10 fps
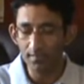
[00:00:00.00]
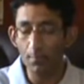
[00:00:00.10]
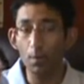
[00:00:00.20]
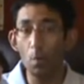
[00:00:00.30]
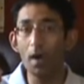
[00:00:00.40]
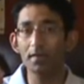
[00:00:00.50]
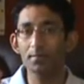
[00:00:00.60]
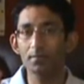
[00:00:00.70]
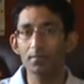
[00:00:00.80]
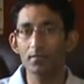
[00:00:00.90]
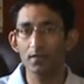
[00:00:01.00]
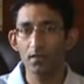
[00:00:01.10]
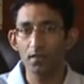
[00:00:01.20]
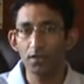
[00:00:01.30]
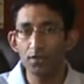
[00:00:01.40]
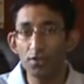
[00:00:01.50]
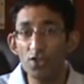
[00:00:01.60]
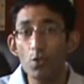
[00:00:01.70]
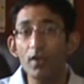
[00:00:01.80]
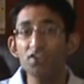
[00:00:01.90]
Number 1,
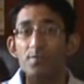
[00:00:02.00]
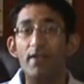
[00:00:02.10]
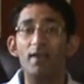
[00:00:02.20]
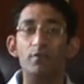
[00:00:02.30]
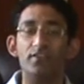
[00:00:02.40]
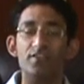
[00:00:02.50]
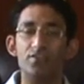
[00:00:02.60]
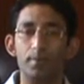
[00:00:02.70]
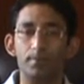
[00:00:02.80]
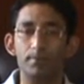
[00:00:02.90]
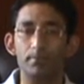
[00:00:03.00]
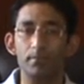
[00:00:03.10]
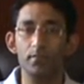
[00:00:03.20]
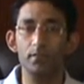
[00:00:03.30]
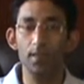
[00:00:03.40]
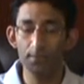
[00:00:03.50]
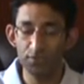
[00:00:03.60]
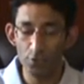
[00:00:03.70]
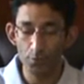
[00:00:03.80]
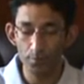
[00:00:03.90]
new customer acquisition.
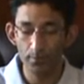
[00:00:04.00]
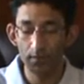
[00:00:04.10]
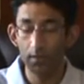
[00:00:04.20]
Number 2,